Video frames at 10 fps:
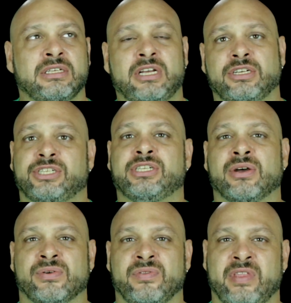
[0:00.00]

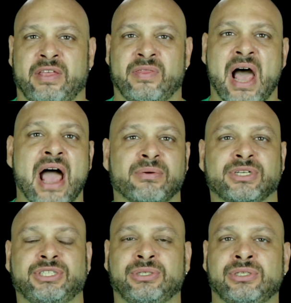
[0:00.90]
touchstone that the
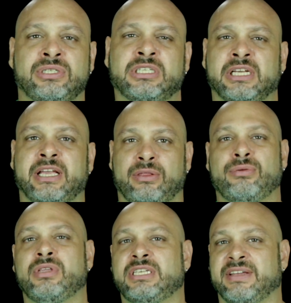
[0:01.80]
Irish used to get
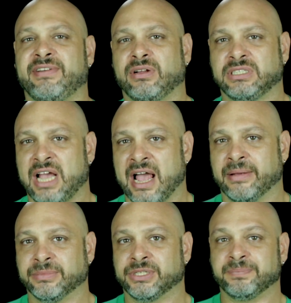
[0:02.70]
through these difficult
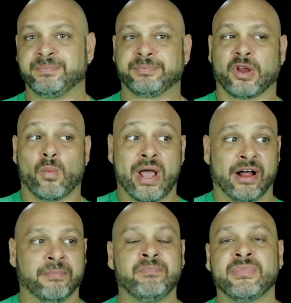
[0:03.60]
times.
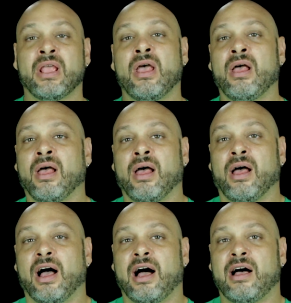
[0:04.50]
Well,
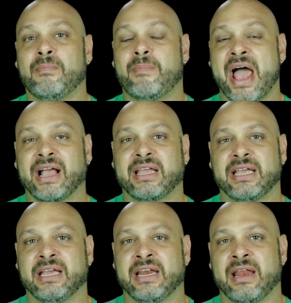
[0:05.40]
back
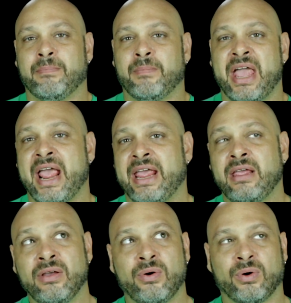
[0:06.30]
in
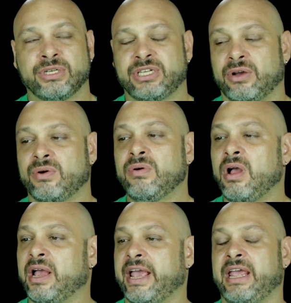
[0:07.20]
May or so,
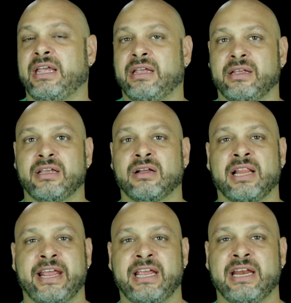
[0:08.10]
a young
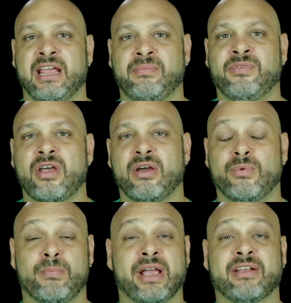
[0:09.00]
lady named
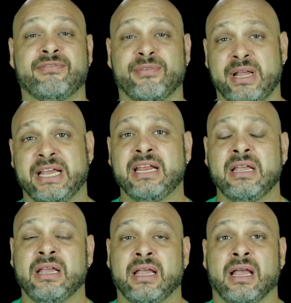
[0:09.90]
Rebecca Freed,
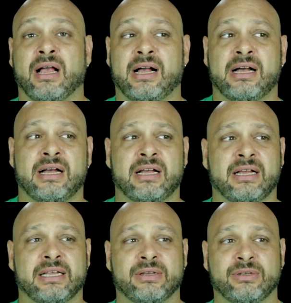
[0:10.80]

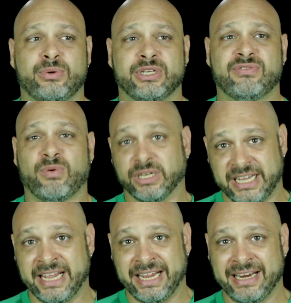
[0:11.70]
who is
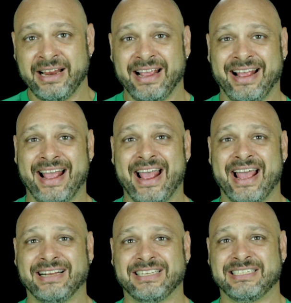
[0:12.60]
14
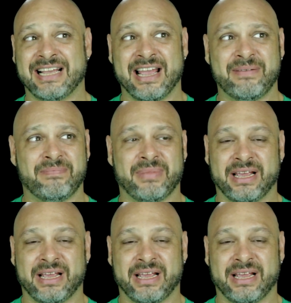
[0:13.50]
at the time,